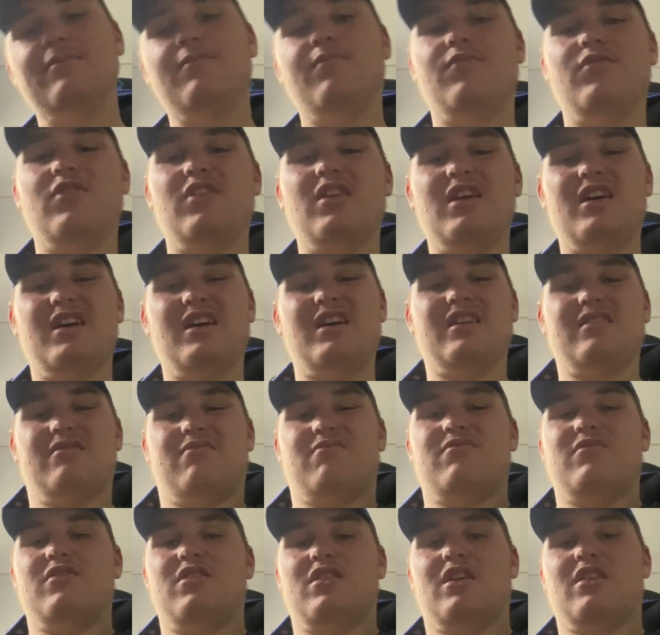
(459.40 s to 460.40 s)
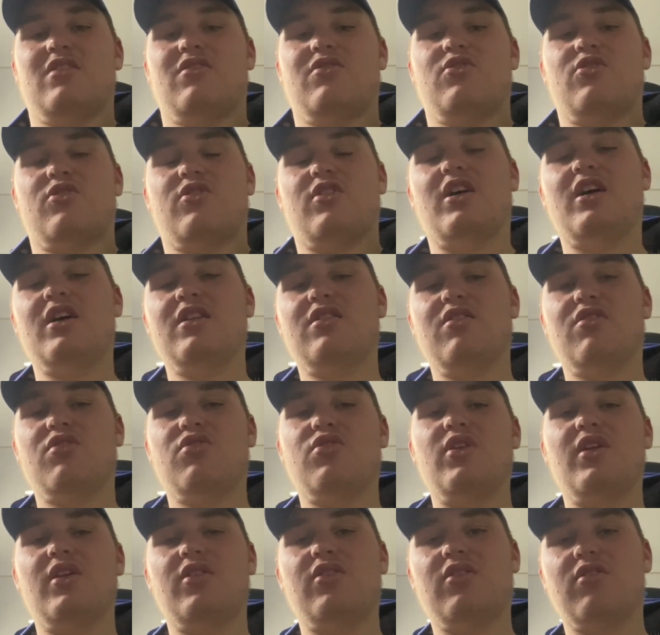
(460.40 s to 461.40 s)
yeah, I just
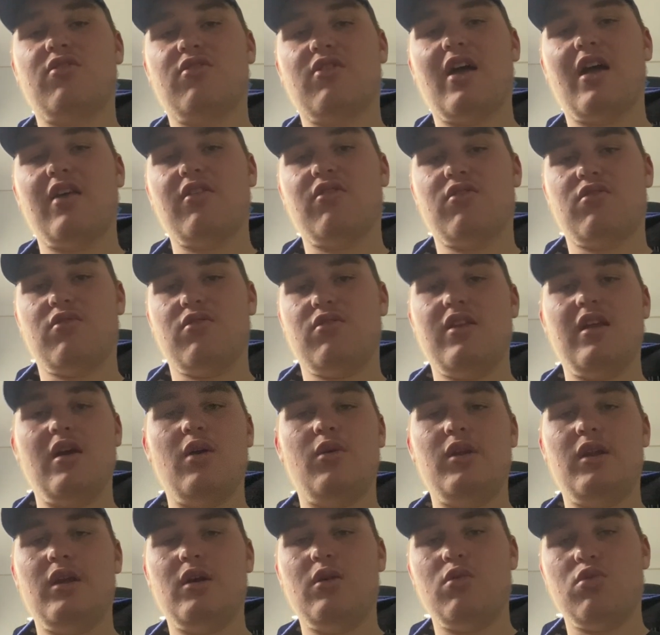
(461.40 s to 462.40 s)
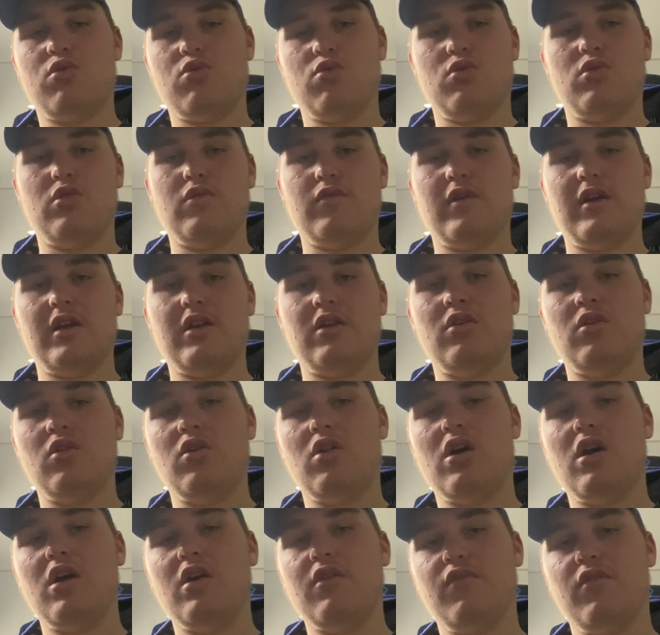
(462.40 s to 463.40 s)
think this has a 0-0 draw written all
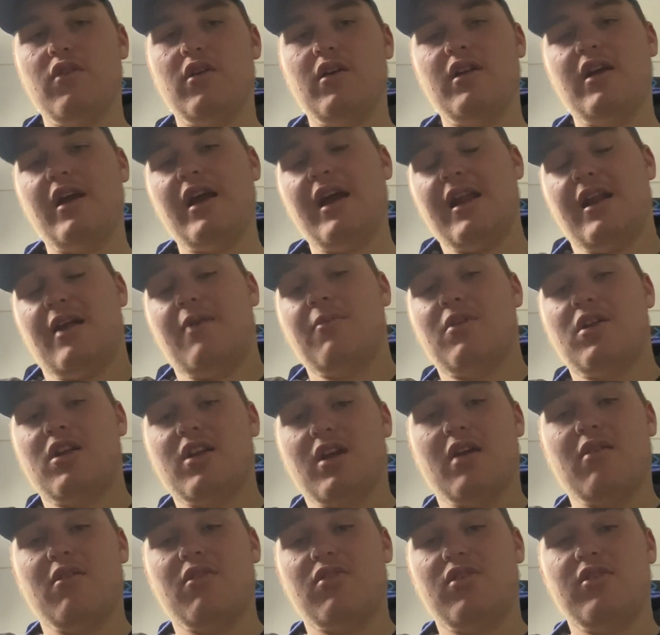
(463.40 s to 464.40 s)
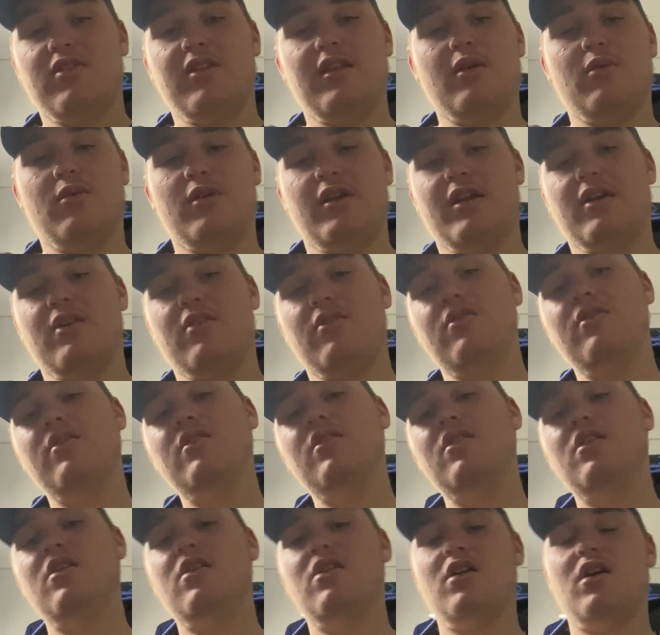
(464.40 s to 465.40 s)
over it. And I'm going to go with the 0-0.
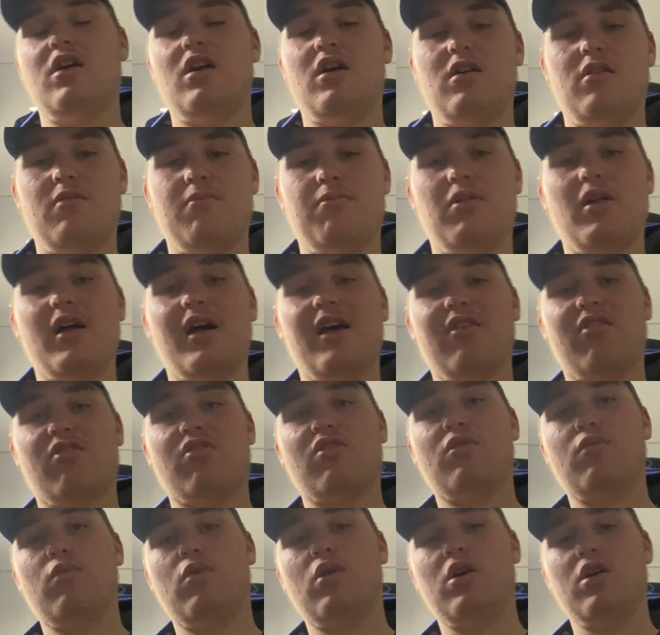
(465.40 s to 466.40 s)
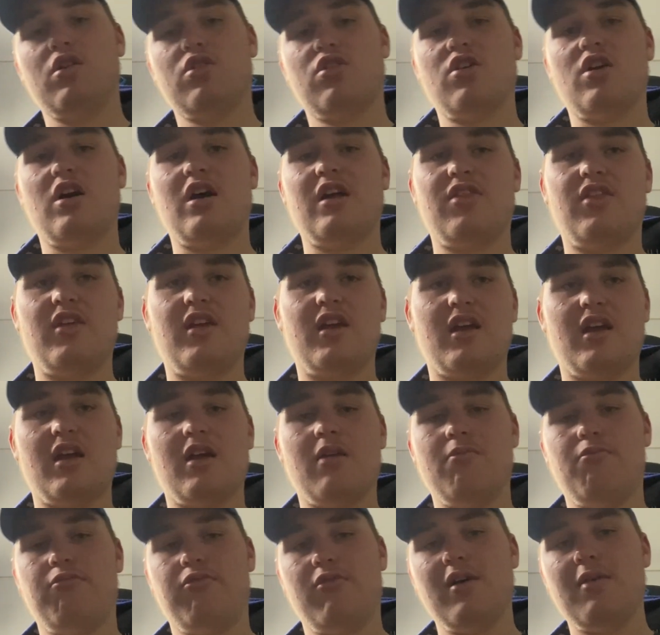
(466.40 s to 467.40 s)
Players to watch, I think
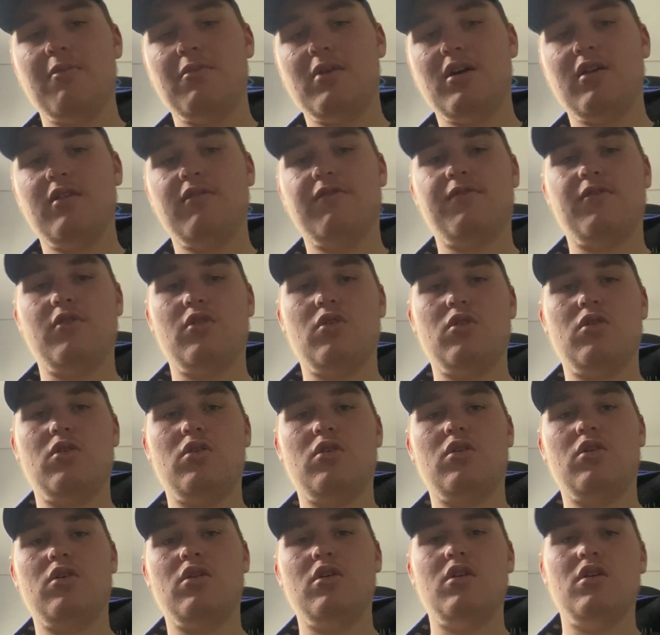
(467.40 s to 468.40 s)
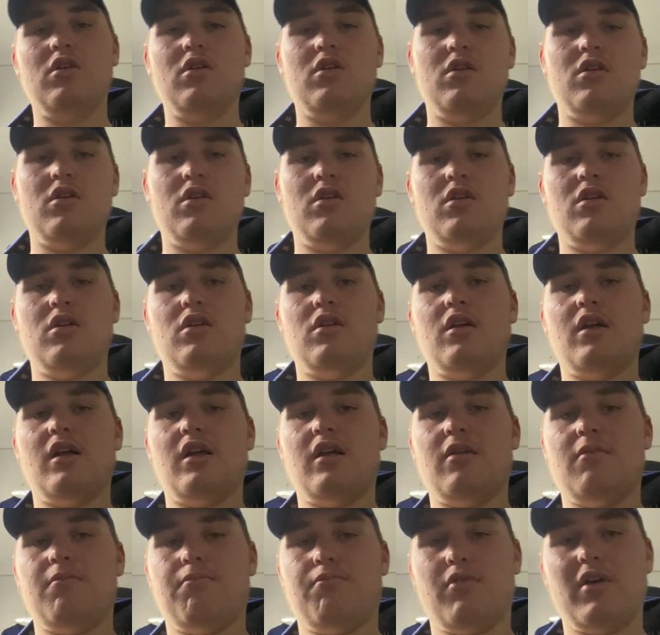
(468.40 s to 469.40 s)
Mbeumo for
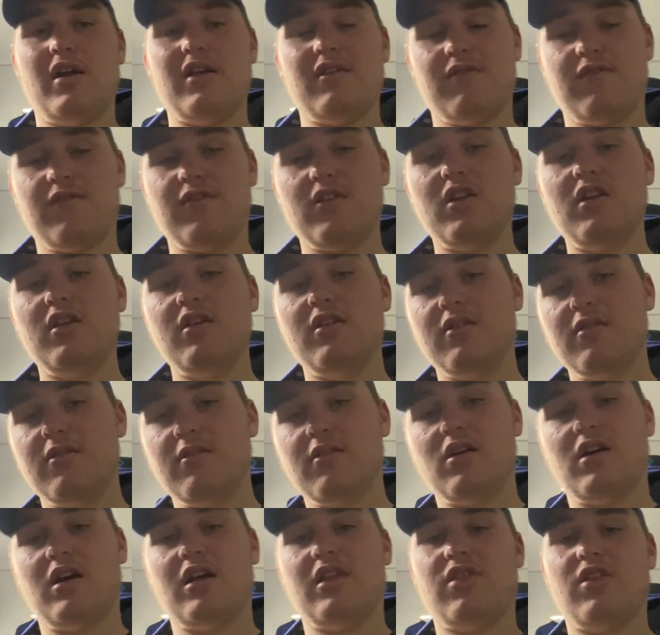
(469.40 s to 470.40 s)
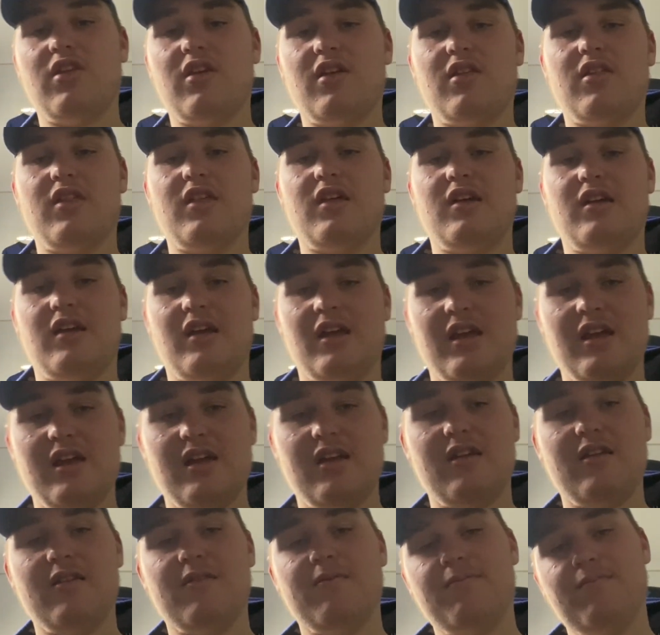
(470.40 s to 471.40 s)
Brentford. I think that
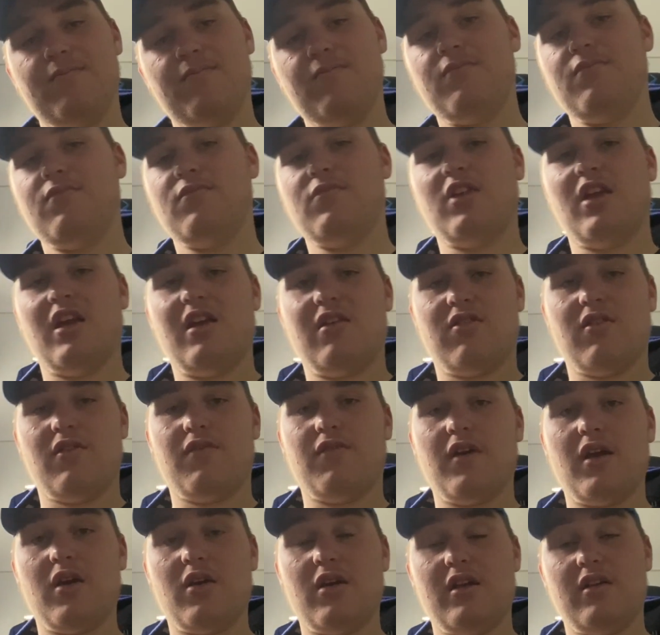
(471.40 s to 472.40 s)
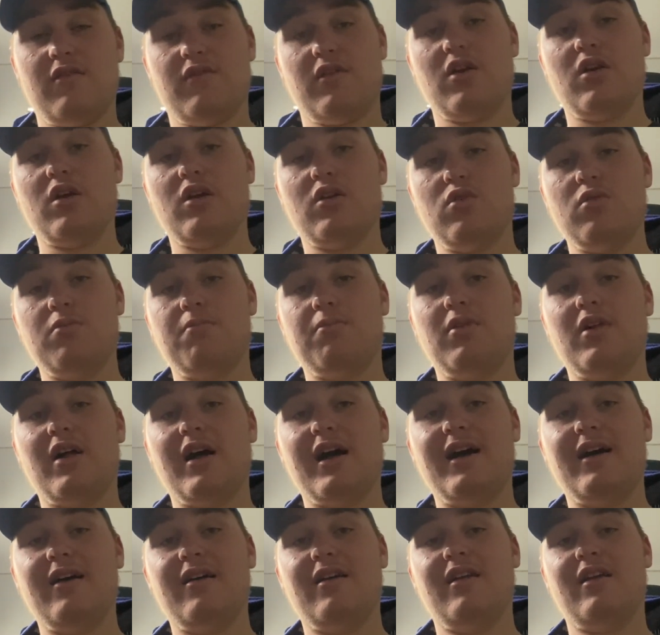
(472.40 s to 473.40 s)
he's a very, very good
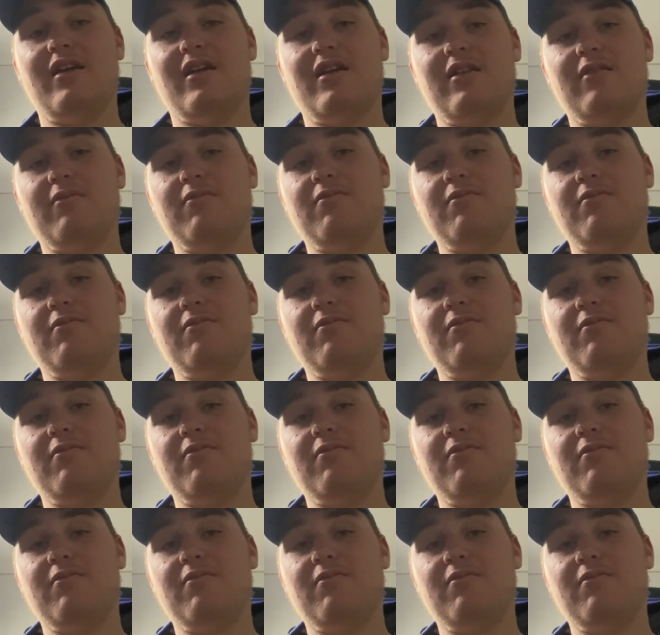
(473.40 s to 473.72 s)
player. He's